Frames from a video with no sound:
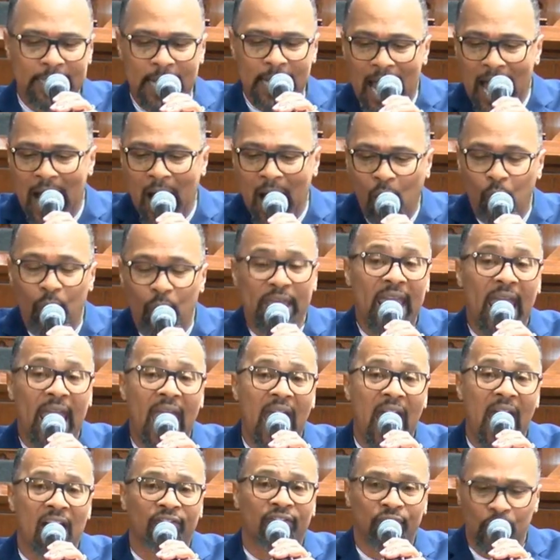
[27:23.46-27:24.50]
But now
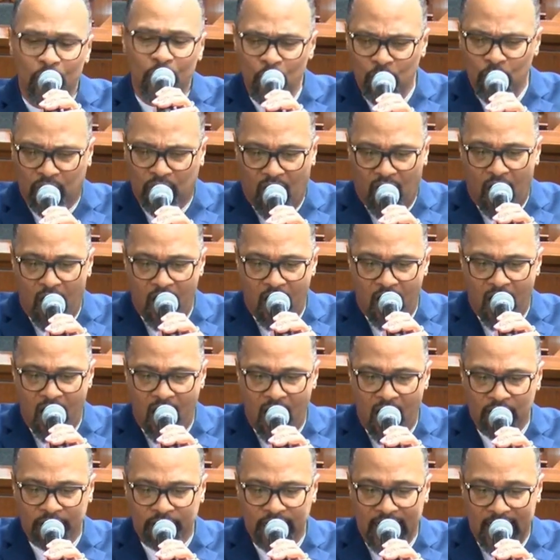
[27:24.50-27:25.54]
we have new cars
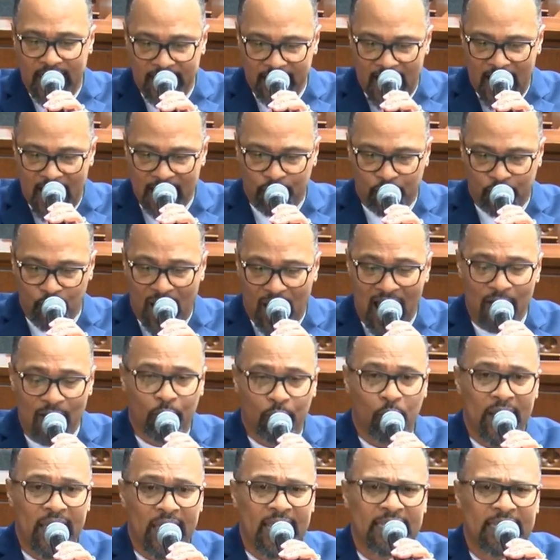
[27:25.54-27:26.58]
cars in our
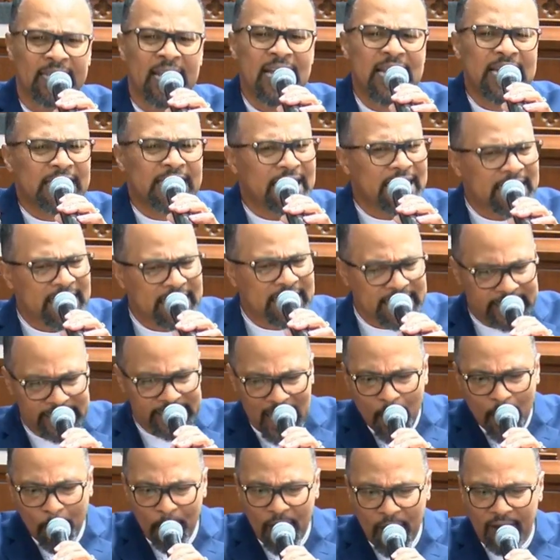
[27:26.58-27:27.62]
driveways. See,
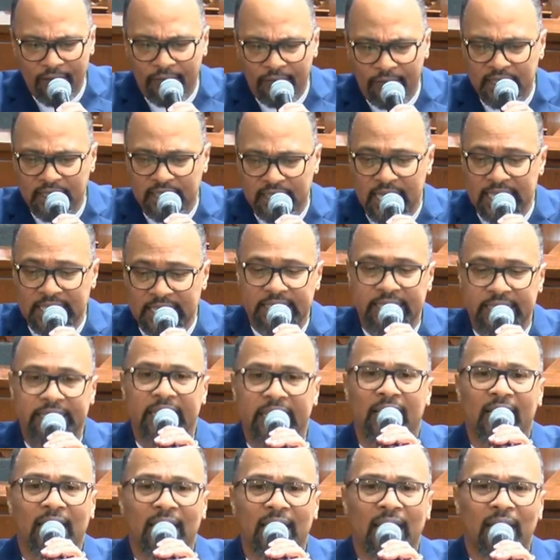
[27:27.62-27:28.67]
some of us is
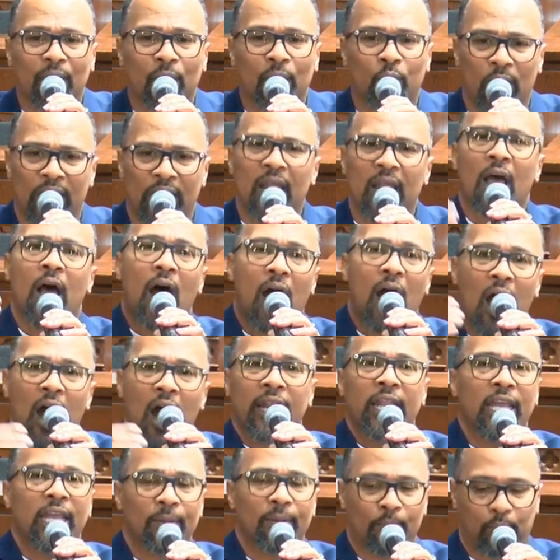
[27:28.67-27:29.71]
dealing with
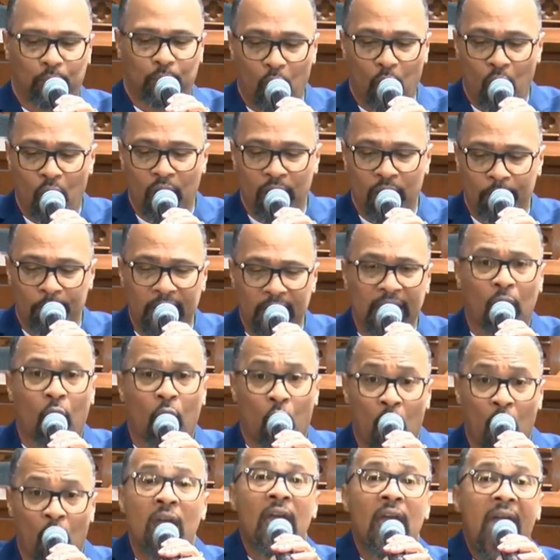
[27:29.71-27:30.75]

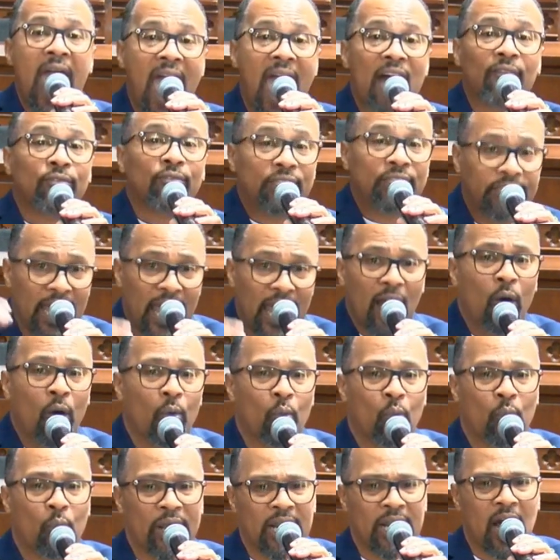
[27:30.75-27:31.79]
unemployment or have
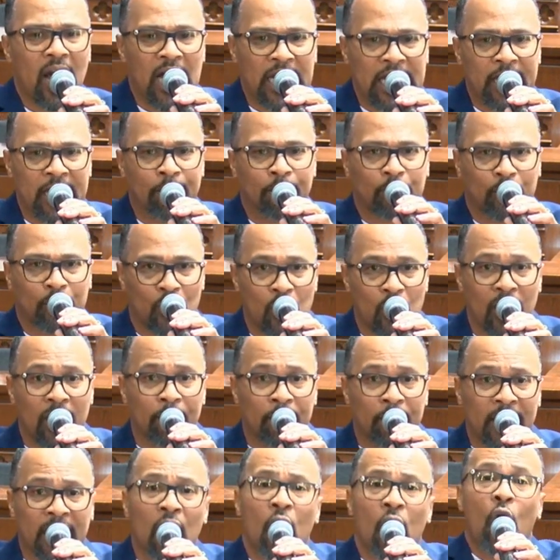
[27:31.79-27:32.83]
dealt with
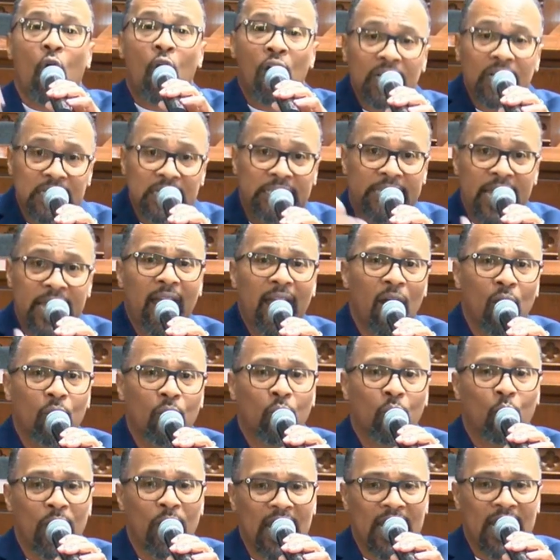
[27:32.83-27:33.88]
unemployment or
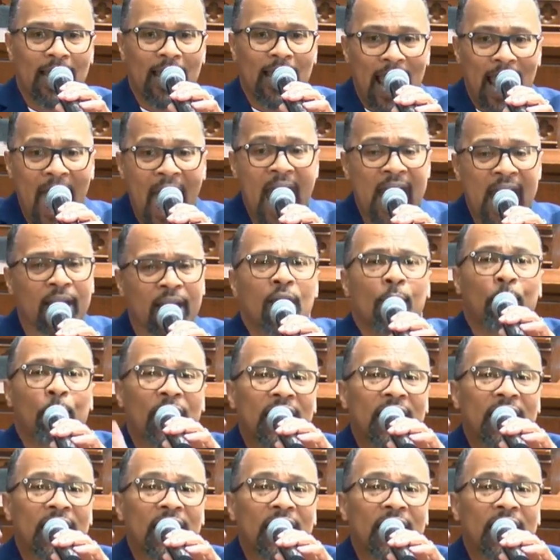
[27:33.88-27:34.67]
dealt with lack,